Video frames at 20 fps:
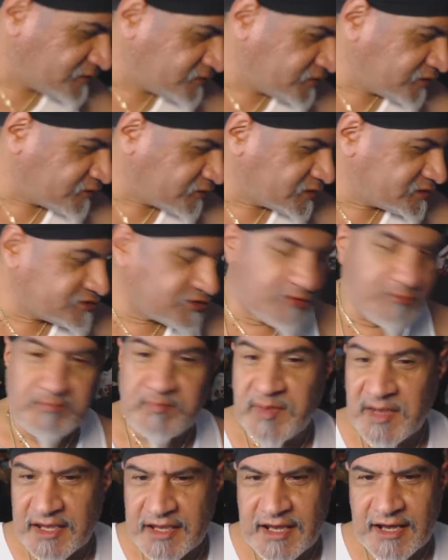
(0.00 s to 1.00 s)
The original
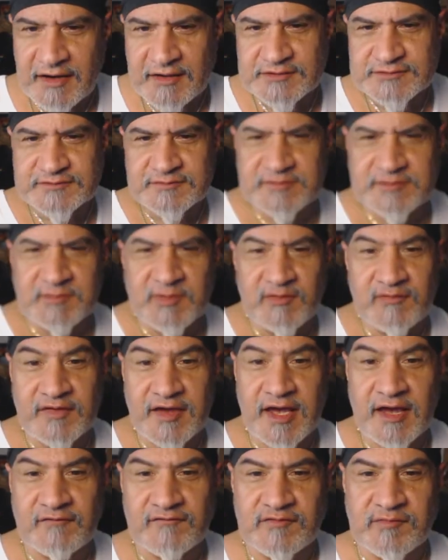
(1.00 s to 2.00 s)
Big House from the
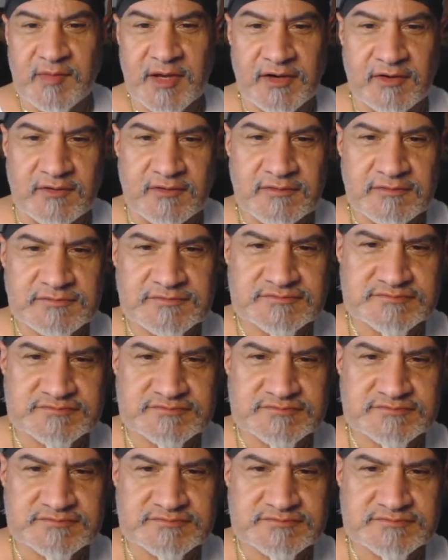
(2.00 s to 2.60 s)
movie Heavy Metal.